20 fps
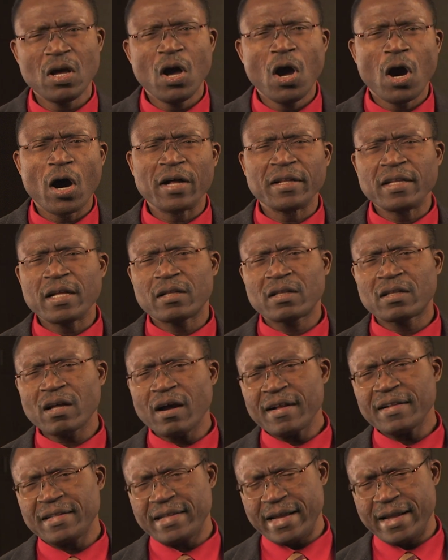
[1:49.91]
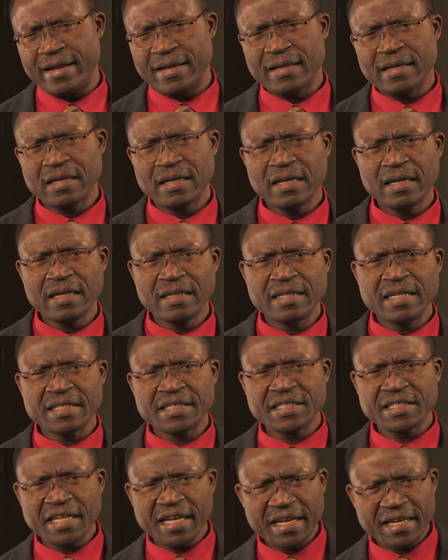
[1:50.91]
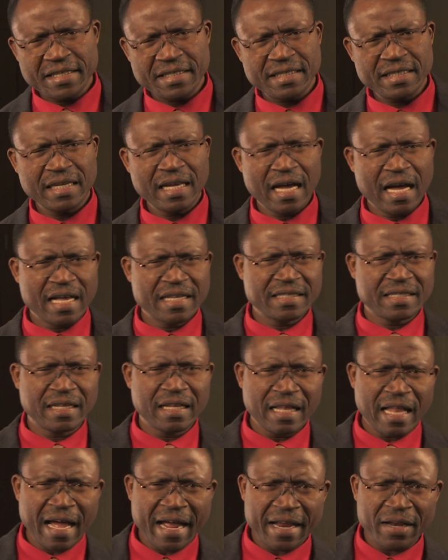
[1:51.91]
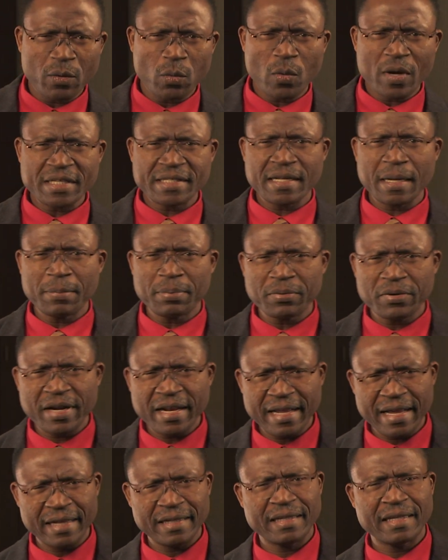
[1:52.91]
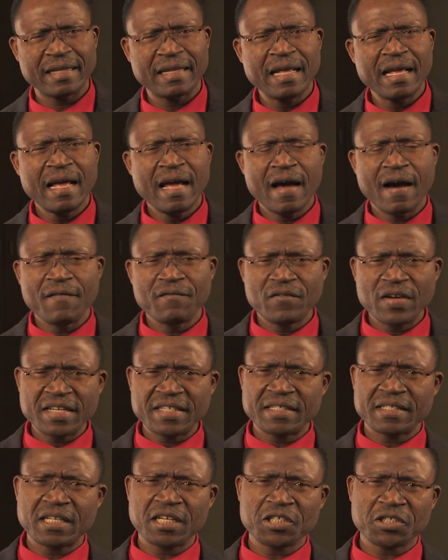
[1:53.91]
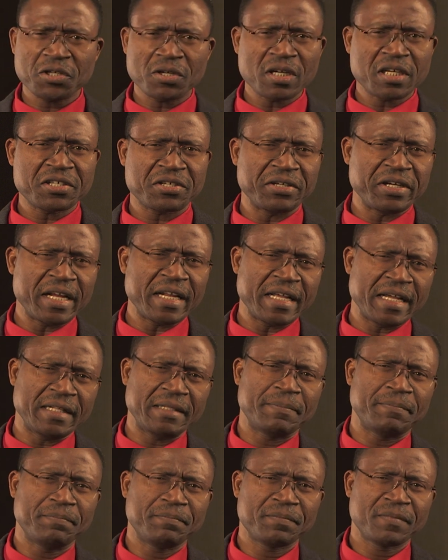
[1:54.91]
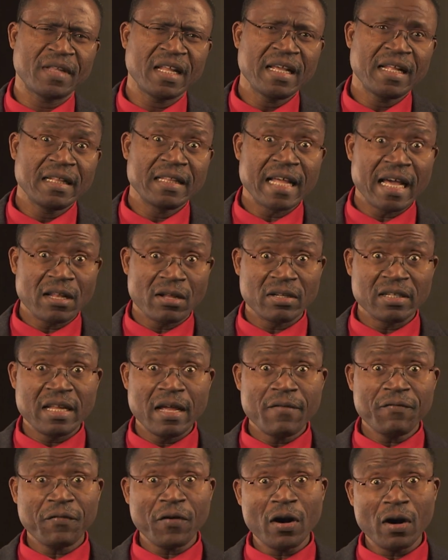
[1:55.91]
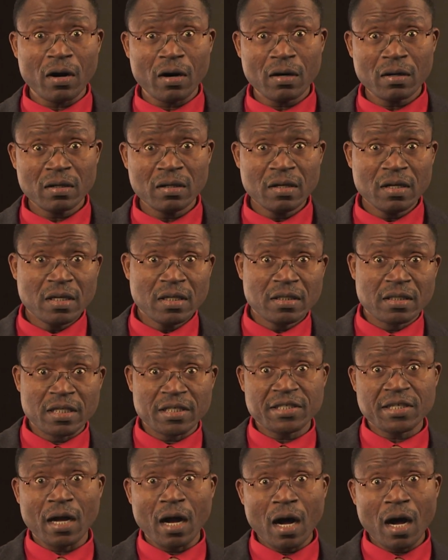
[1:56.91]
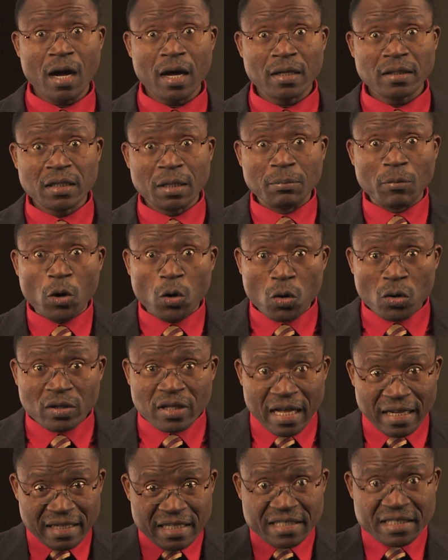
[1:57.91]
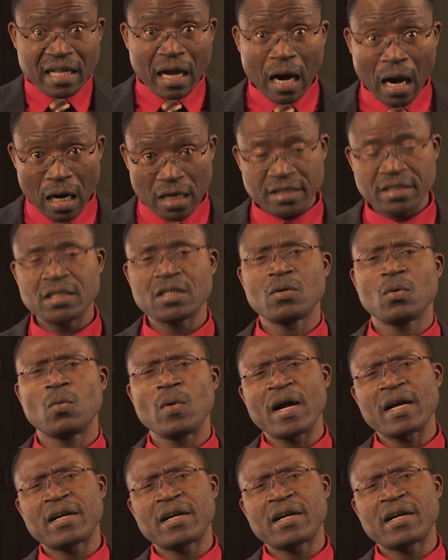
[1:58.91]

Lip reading: On the 3rd day, the seas and the land were separated and vegetation created. Then on day 4, the sun, the moon, and the stars were